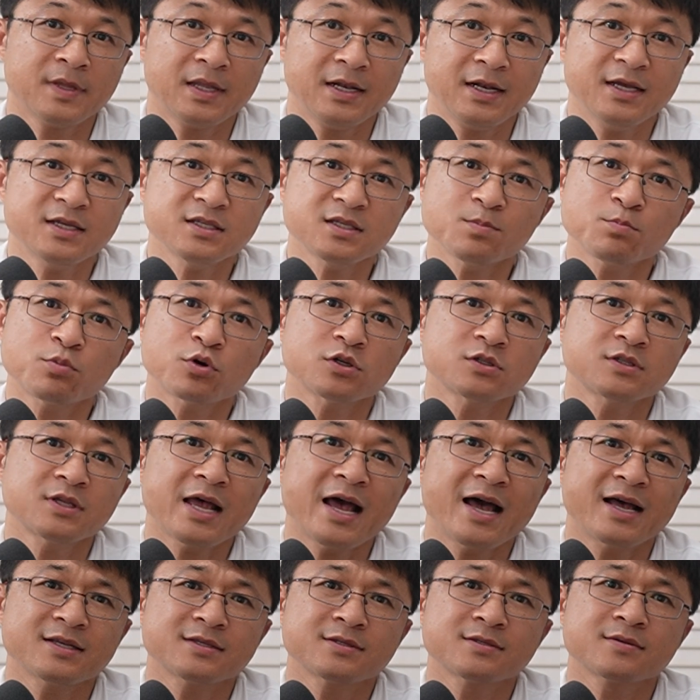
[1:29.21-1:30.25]
This
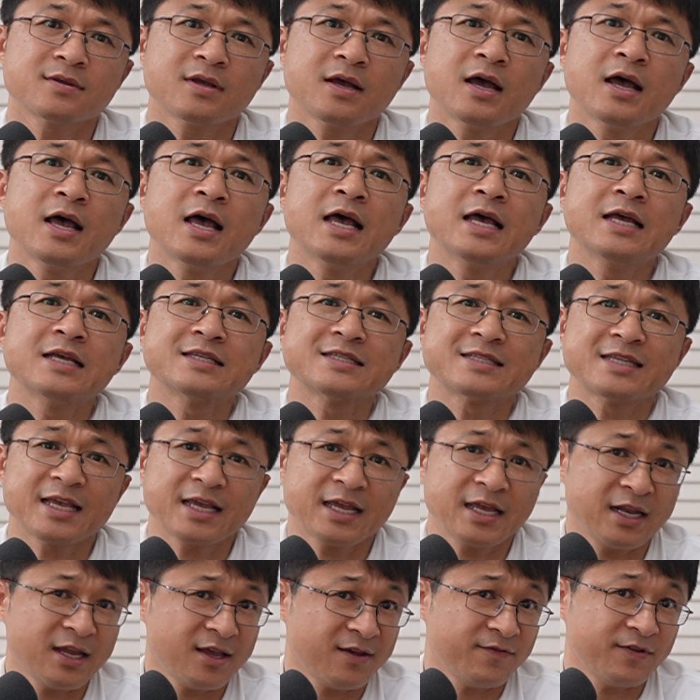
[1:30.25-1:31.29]
process
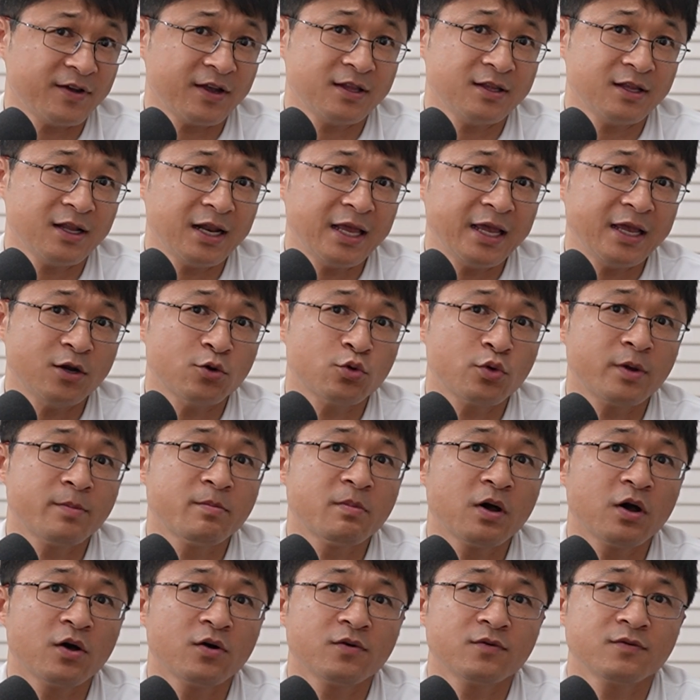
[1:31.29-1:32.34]
significantly
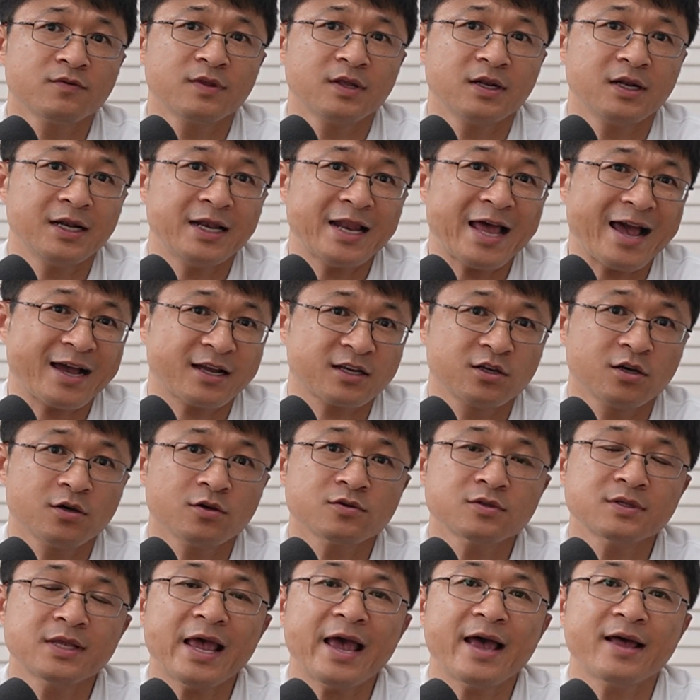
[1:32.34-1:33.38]
removes the
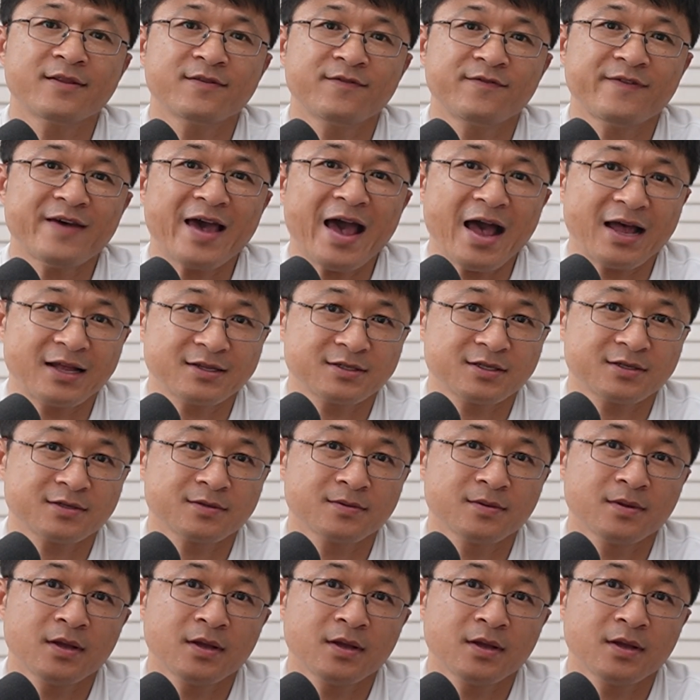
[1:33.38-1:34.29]
lactose and fat,